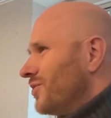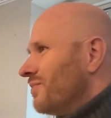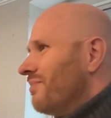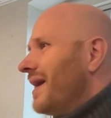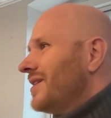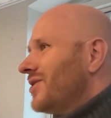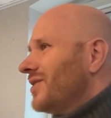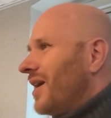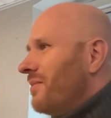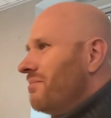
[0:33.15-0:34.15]

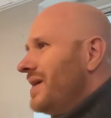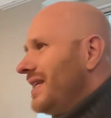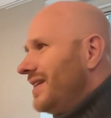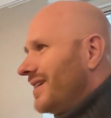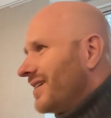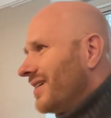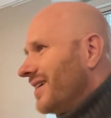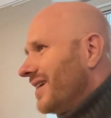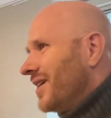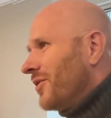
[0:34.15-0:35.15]
mentioned a meeting
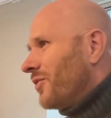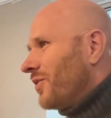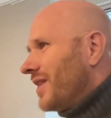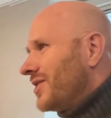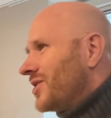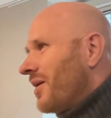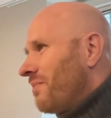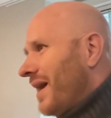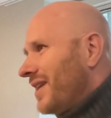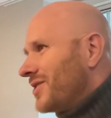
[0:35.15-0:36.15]
with the
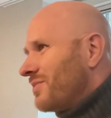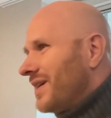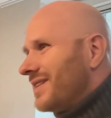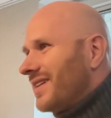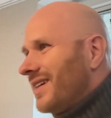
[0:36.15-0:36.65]
top management